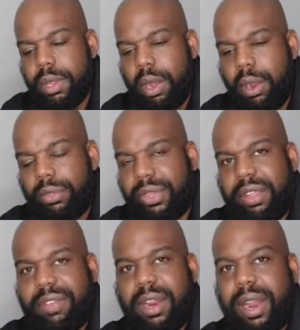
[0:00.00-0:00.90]
are
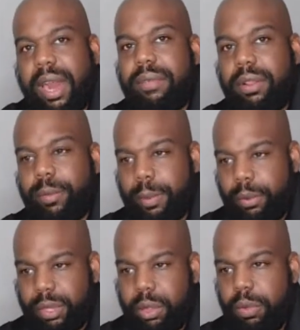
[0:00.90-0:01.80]
things that a lot of other
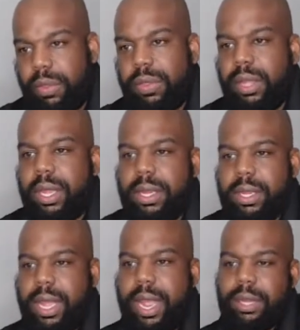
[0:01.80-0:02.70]
people deal with,
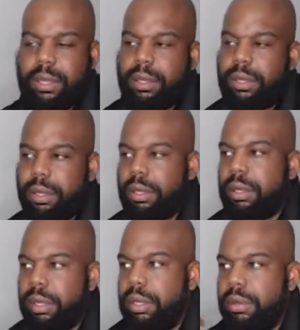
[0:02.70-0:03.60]
and that
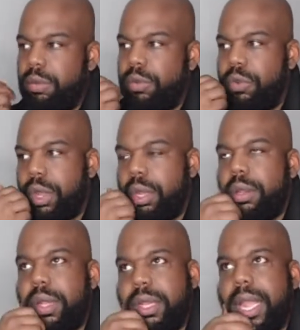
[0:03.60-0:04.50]
they
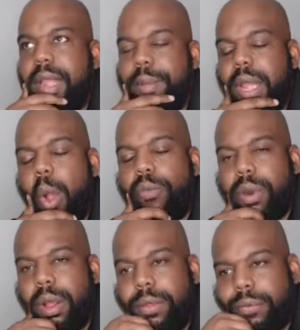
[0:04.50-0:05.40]
could be helpful
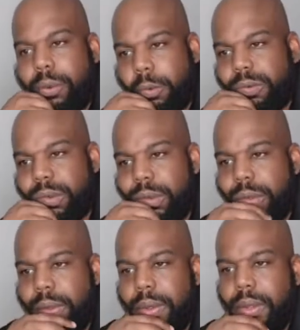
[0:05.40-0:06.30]
to other folks.
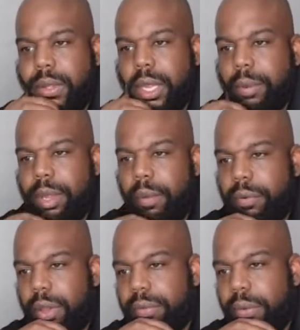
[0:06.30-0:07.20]
They could be helpful
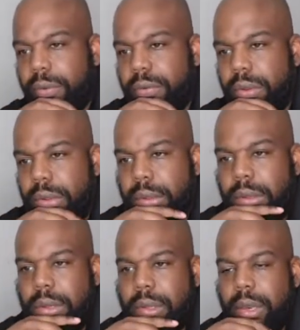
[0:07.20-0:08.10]
to other folks.
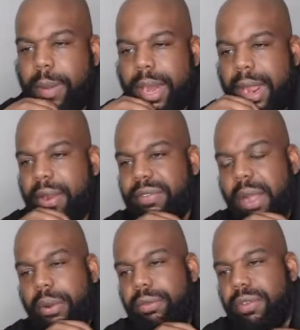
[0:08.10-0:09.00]
Lamont Harris,
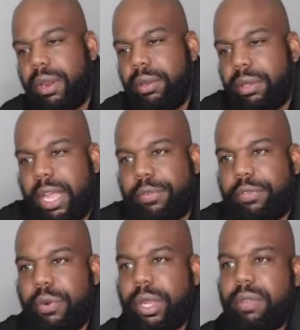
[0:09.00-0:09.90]
how are you, sir? Thanks for
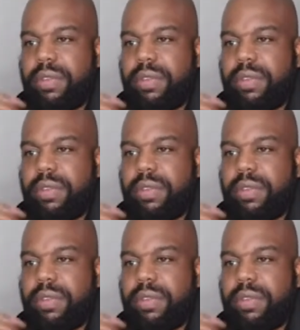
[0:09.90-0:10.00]
joining us